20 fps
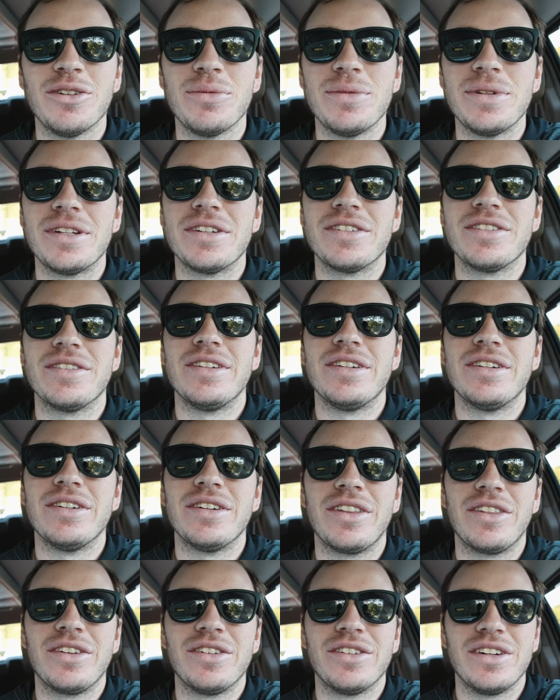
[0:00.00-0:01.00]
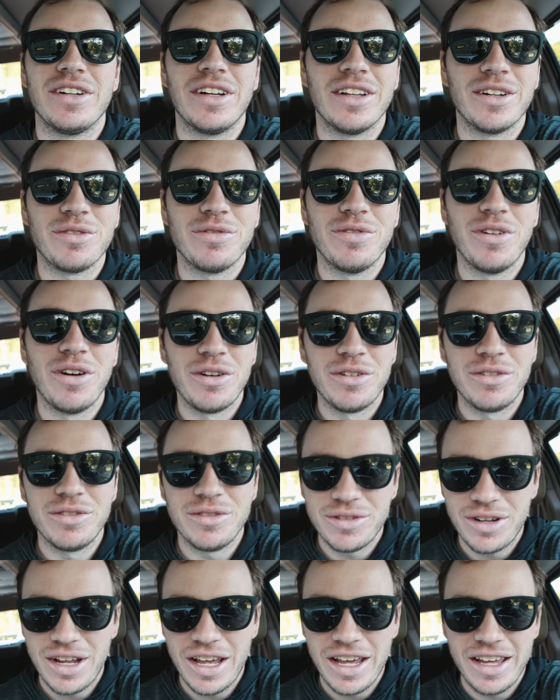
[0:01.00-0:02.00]
Nobody's going to steal a $30
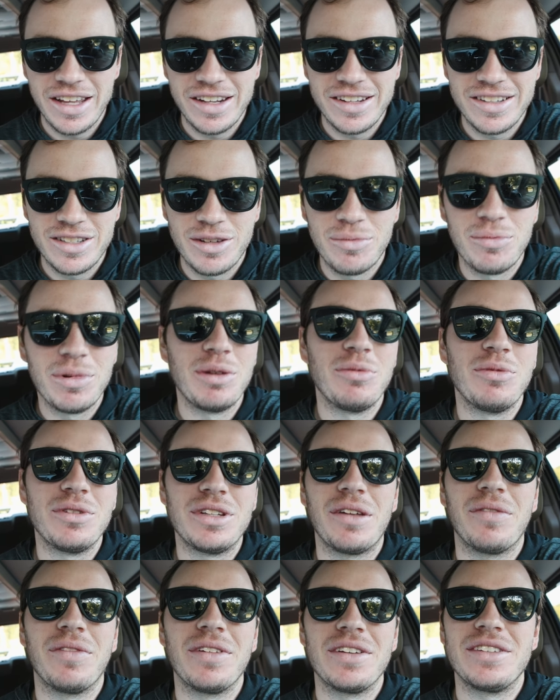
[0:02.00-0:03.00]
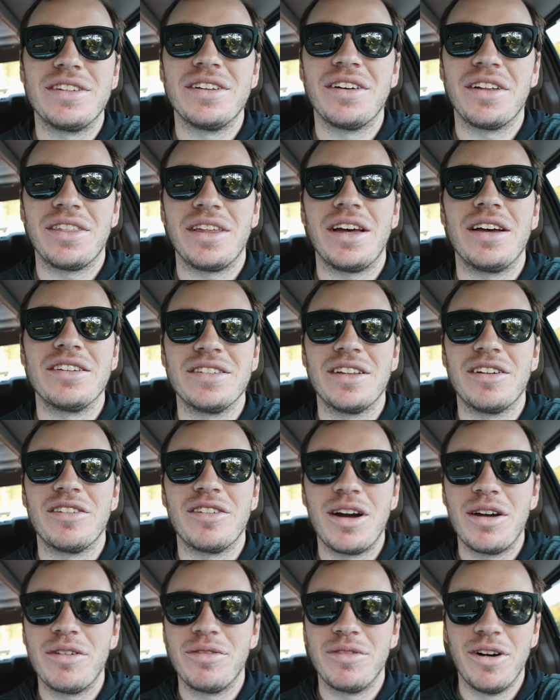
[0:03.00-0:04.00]
phone, and somebody would definitely steal a $1,000
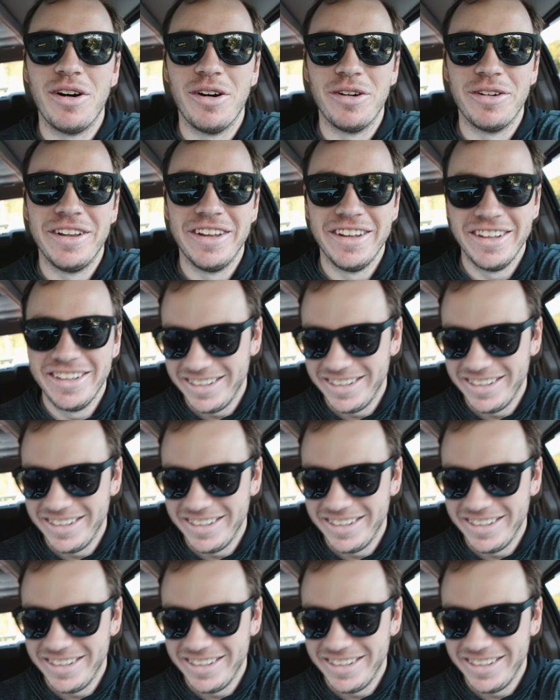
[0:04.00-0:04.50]
iPhone.